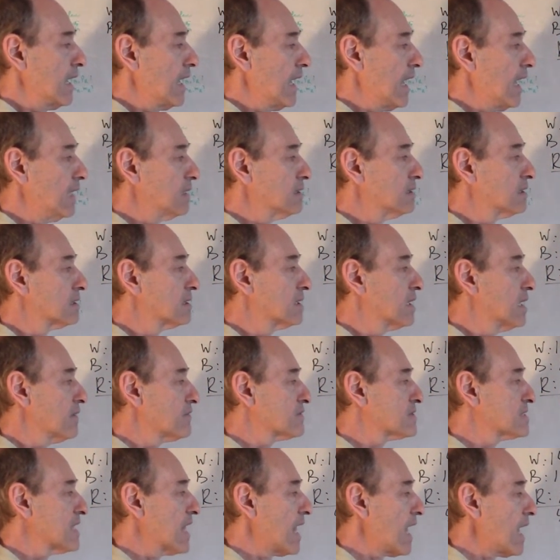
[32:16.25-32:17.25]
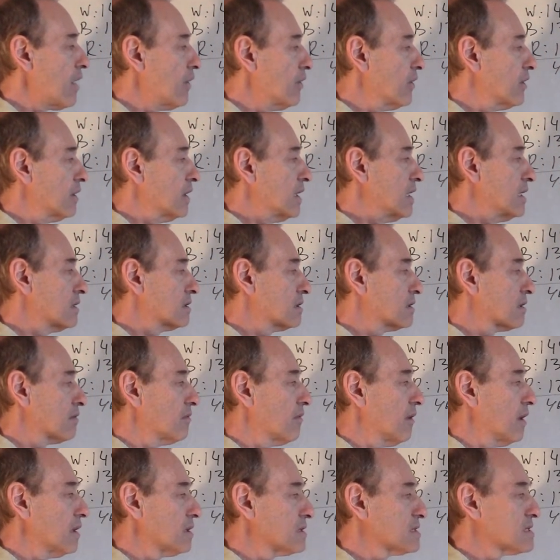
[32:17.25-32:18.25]
and it gives now
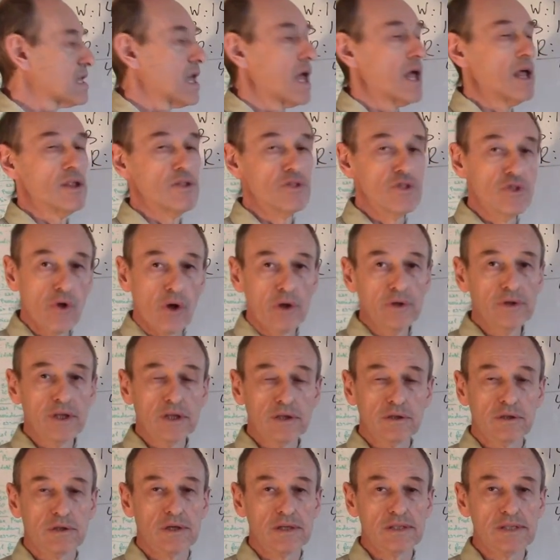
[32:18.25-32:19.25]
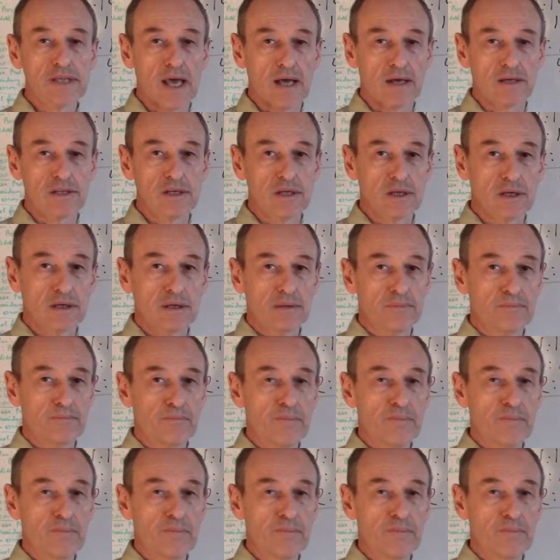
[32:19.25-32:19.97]
intervals non-intersecting,